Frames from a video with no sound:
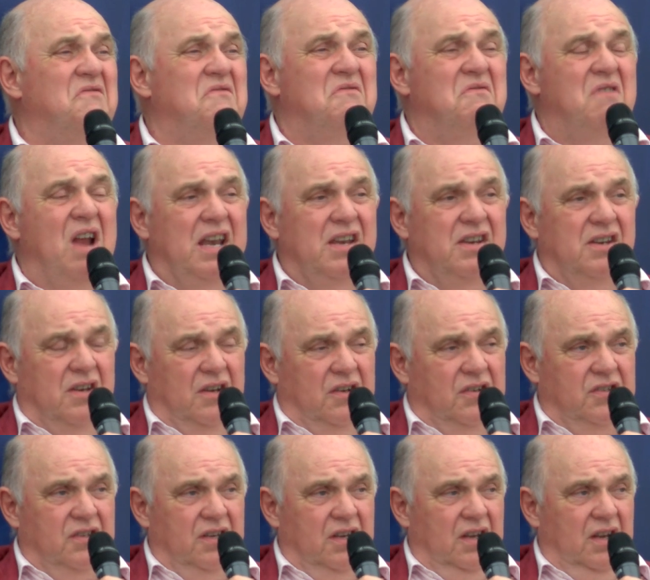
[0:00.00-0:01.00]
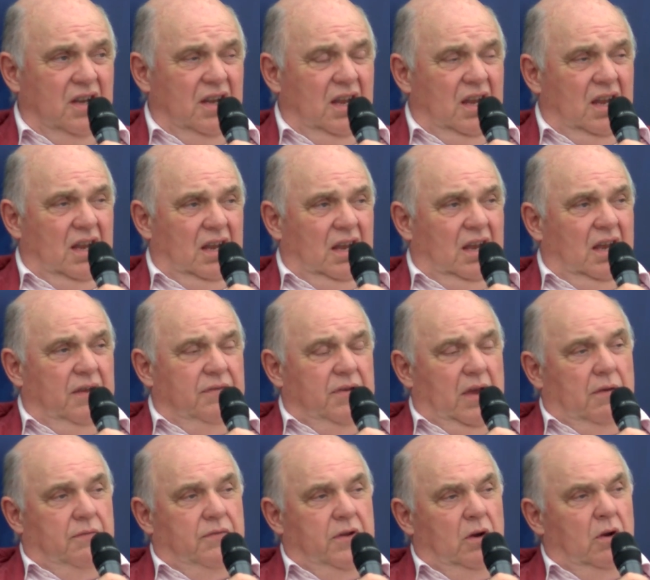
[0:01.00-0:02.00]
horrendous. If
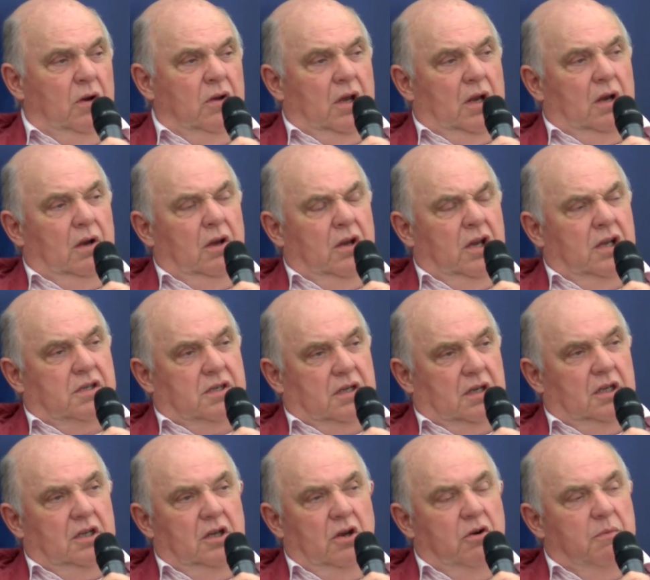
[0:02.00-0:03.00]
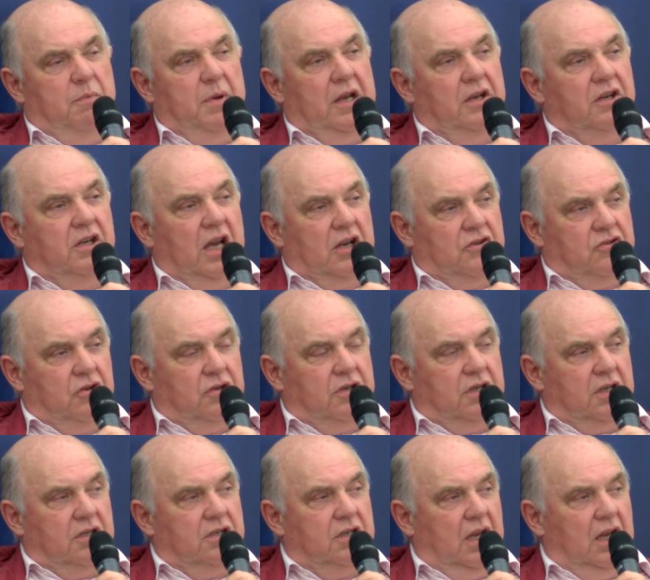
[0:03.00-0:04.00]
you, if you look, at, look at European
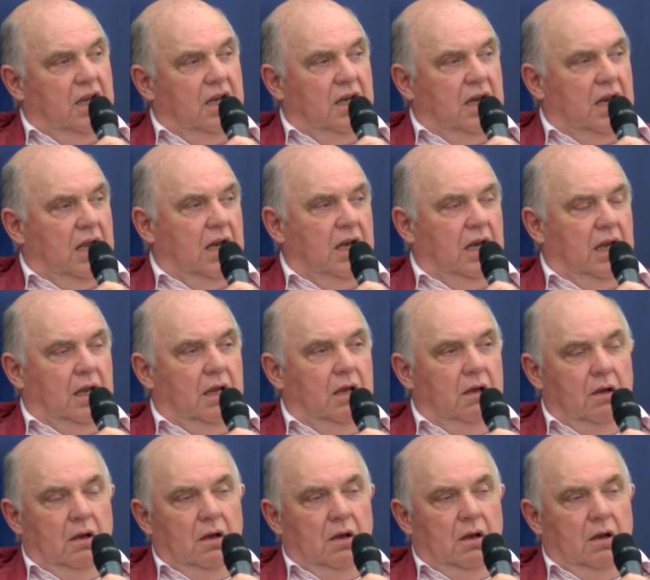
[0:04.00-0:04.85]
casualties in any